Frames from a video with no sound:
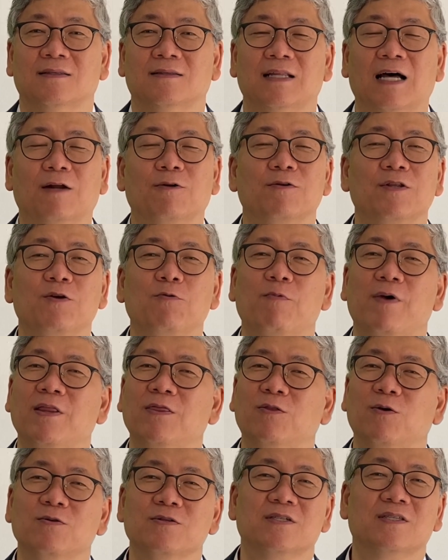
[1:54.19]
not only
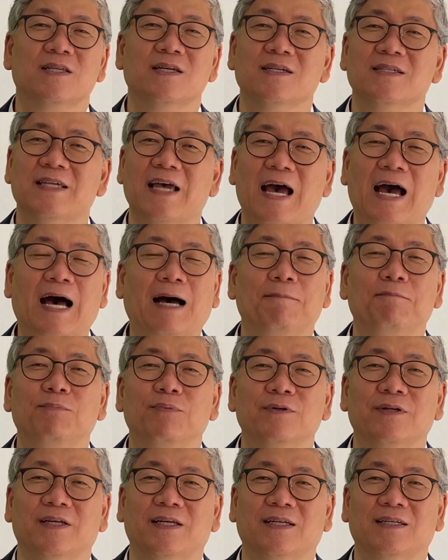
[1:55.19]
when those things
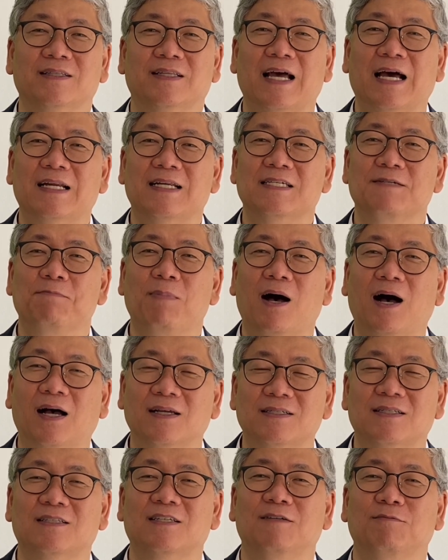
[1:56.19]
happening, that is
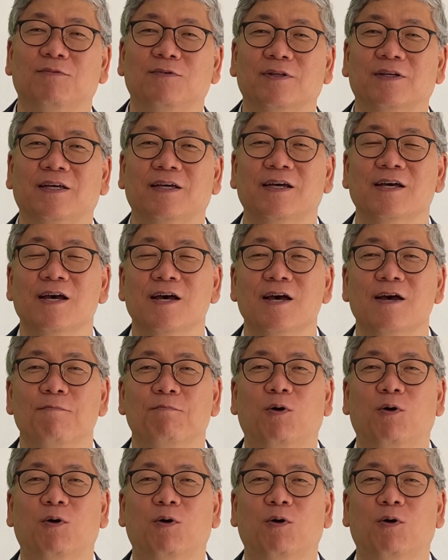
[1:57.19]
positively,